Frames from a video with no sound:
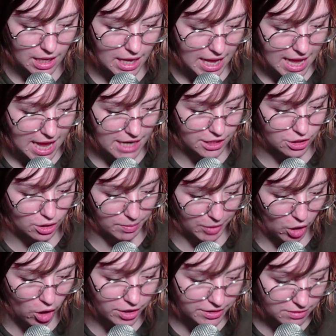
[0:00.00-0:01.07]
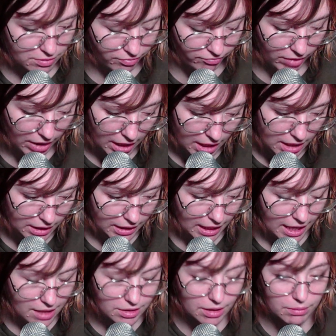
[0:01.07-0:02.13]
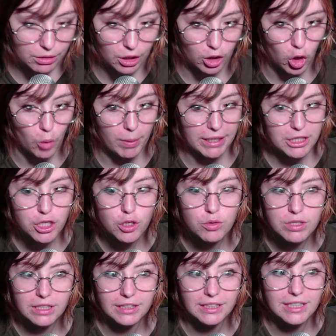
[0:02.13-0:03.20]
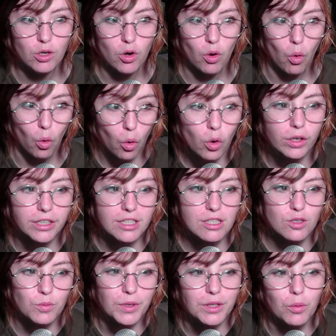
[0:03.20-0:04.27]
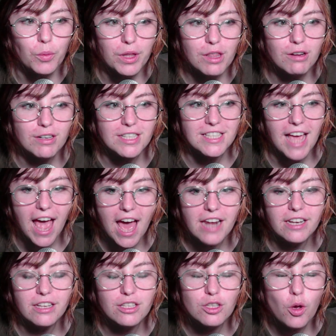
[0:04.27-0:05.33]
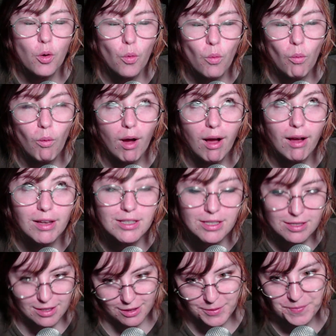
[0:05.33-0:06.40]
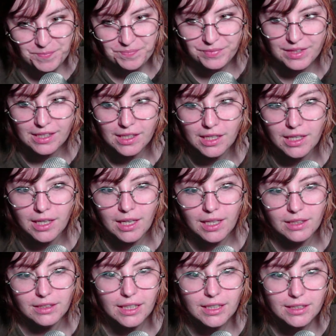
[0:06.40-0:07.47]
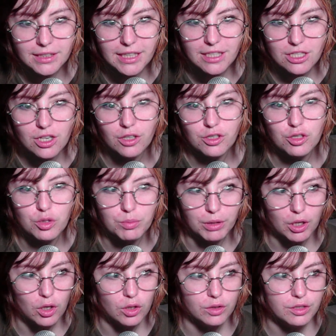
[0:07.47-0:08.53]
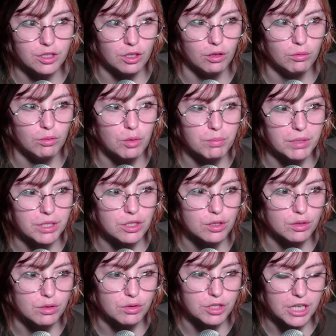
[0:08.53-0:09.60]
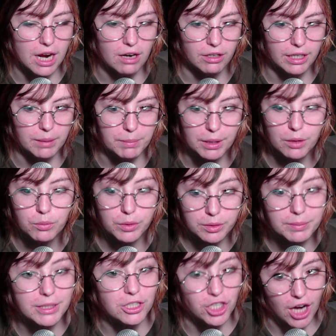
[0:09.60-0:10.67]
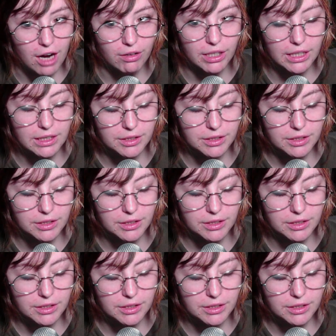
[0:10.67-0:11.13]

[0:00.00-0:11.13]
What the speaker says: and it's gonna be hot as fuck, and then I'm gonna go back to New Zealand in August when the weather is at its worst. Luckily it's not super cold, so it won't be too jarring, but it will be jarring.